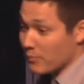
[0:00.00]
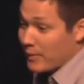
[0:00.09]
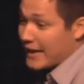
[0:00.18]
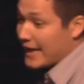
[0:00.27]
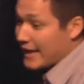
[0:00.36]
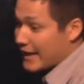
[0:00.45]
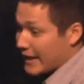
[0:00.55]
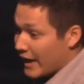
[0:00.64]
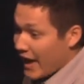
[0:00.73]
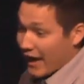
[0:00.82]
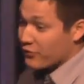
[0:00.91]
the
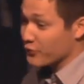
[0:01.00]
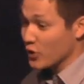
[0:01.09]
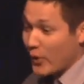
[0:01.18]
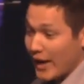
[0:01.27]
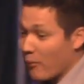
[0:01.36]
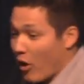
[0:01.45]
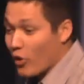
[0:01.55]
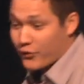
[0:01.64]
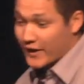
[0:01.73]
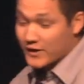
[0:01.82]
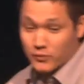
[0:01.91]
beginning, and through Him all
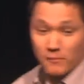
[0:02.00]
things